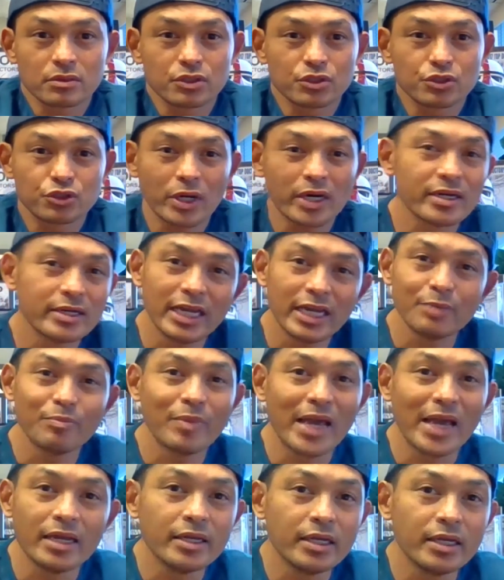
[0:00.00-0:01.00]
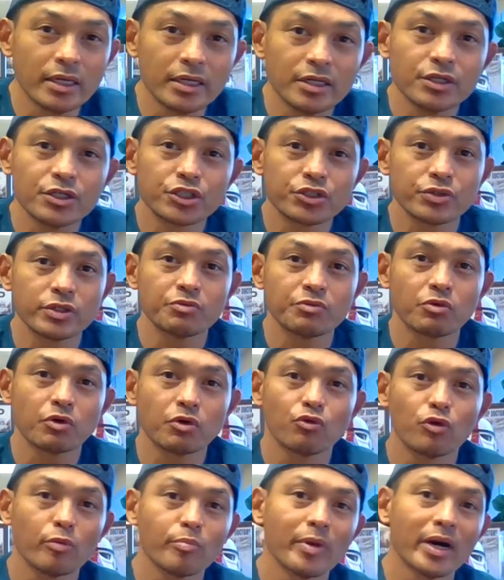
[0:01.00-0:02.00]
Try to name any industry where
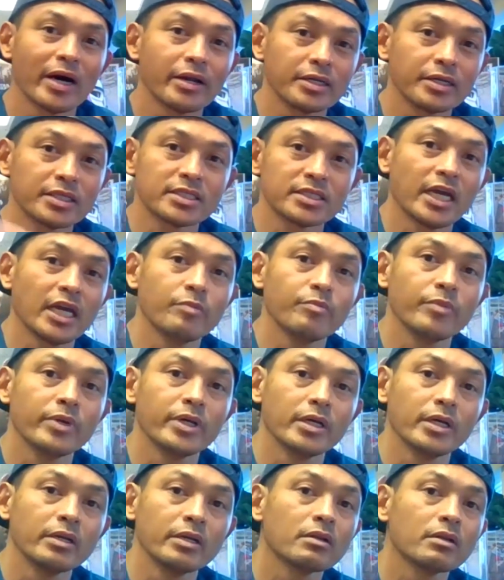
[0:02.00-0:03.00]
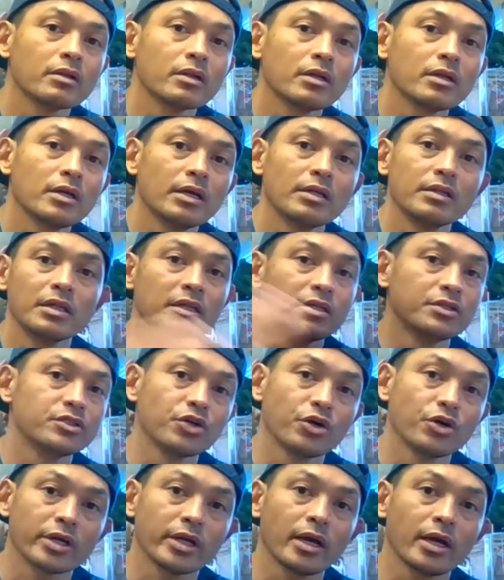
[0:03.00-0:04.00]
robotics came in and then they
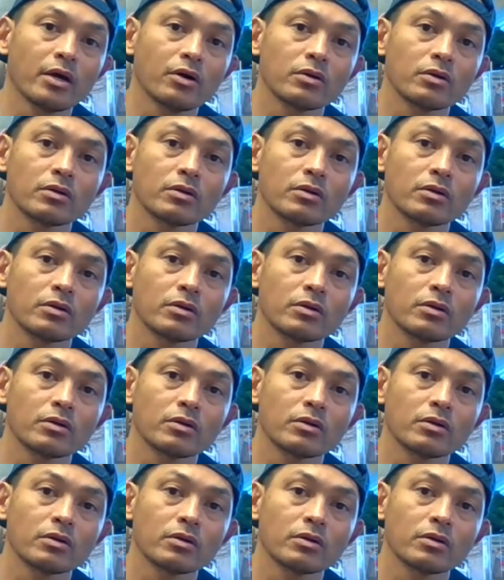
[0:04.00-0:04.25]
took it out.